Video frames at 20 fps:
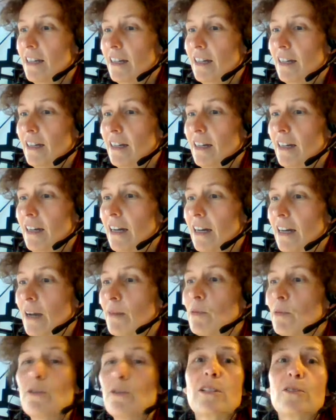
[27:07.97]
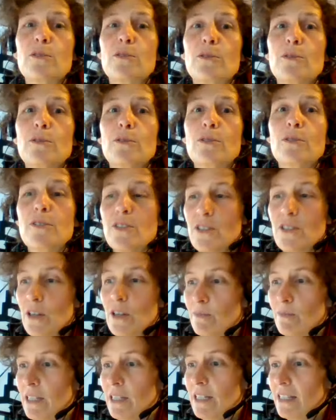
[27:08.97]
I'm going to
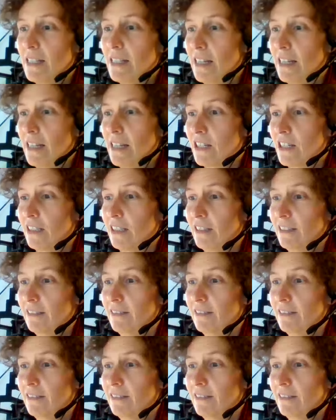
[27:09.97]
stop this session.